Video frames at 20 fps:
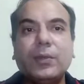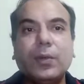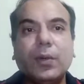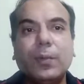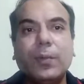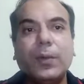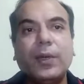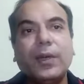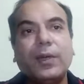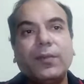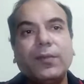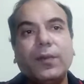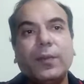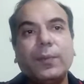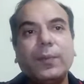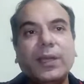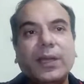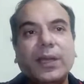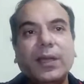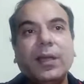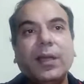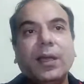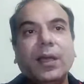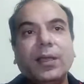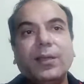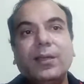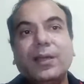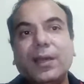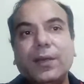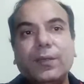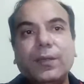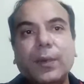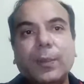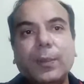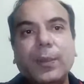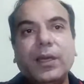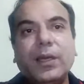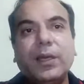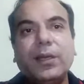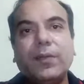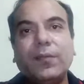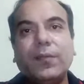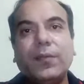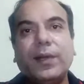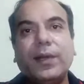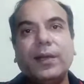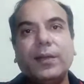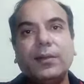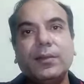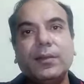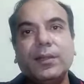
your product from there, that would be a different.